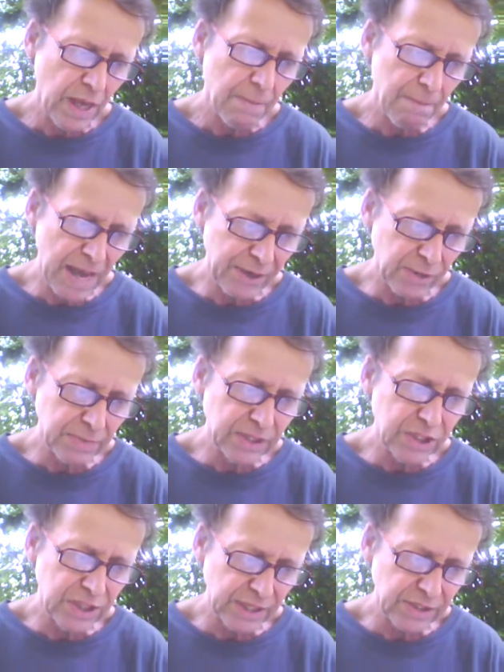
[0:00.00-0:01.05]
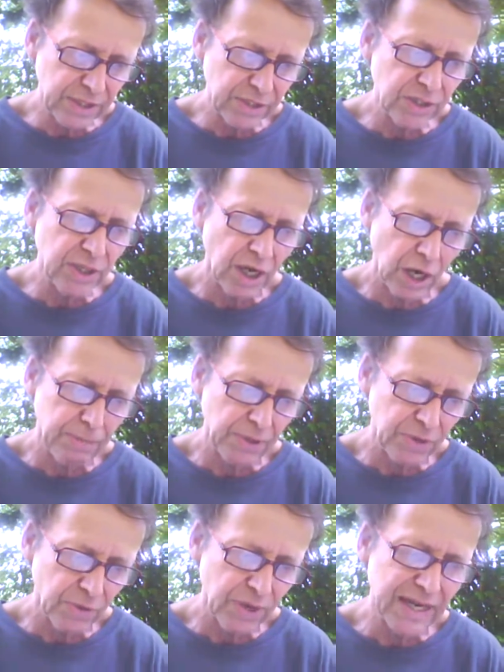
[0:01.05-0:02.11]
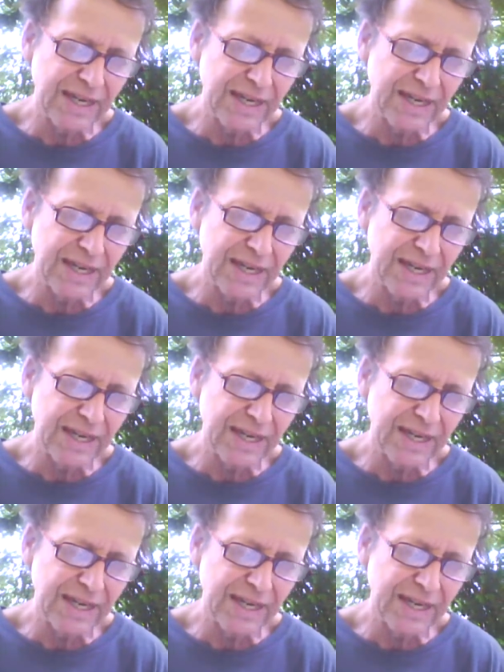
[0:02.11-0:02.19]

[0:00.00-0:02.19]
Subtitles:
Madam Justice Carpenter